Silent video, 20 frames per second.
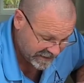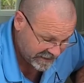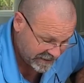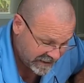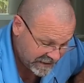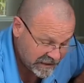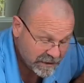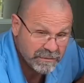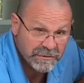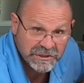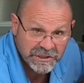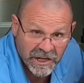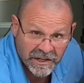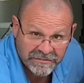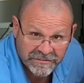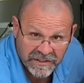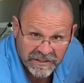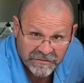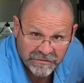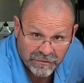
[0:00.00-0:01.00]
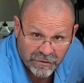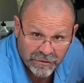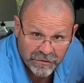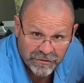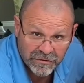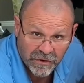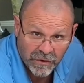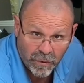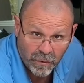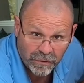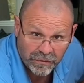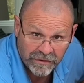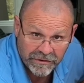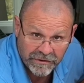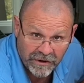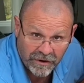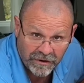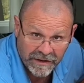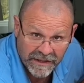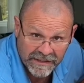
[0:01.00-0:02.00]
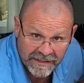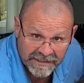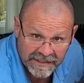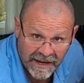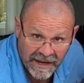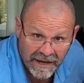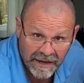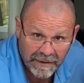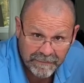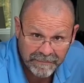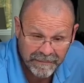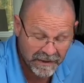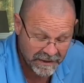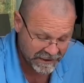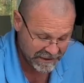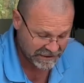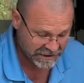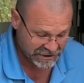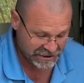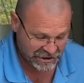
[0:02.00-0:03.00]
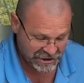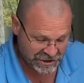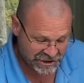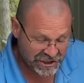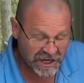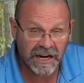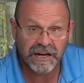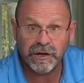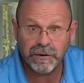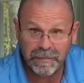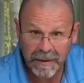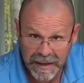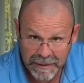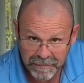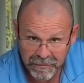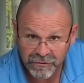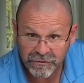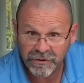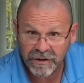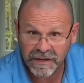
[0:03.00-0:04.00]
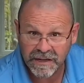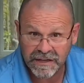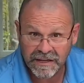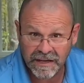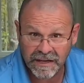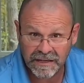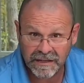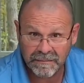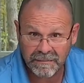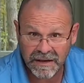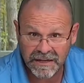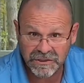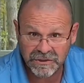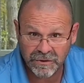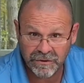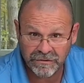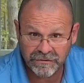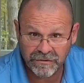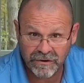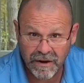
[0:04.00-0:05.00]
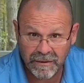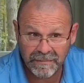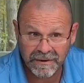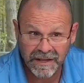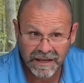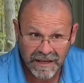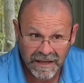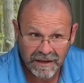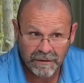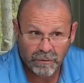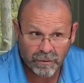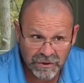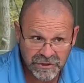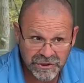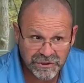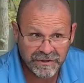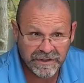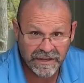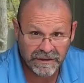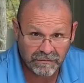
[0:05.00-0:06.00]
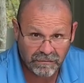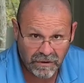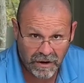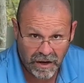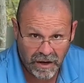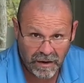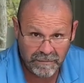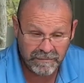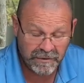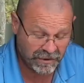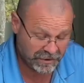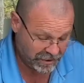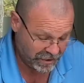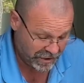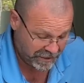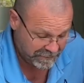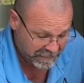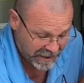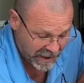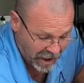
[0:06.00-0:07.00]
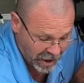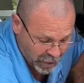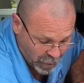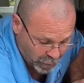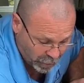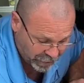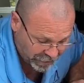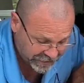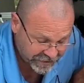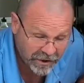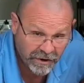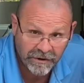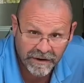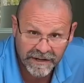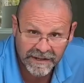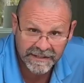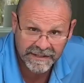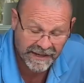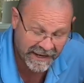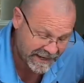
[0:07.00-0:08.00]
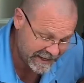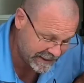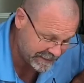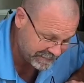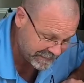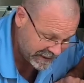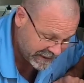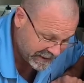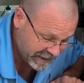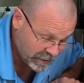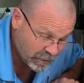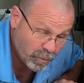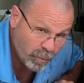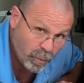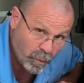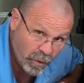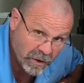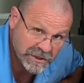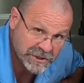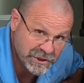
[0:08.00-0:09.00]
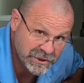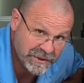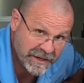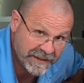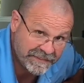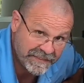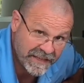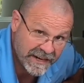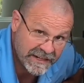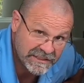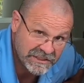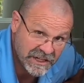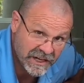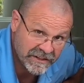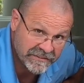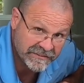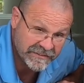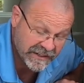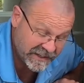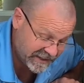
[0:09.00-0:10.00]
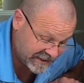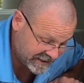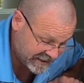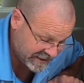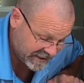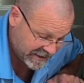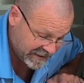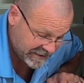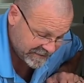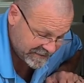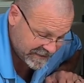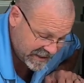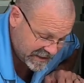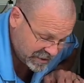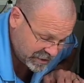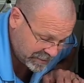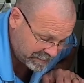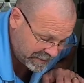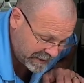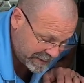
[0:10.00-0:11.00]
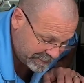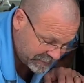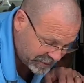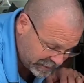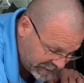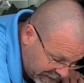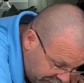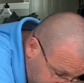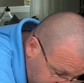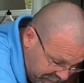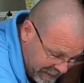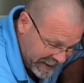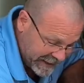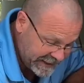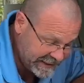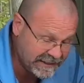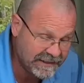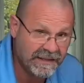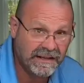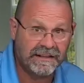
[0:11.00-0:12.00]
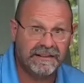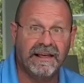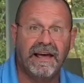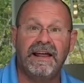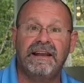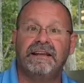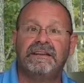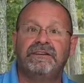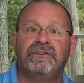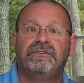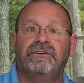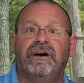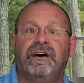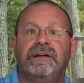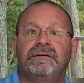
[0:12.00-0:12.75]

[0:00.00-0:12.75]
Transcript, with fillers: and you would adjust these screws a quarter a turn at a time. Check your paper trick again to make sure it's rubbing. Once you get rubbed, you're good, but a quarter turn at a time, once you get that adjusted, then you can pop your clips back in like that and you're done.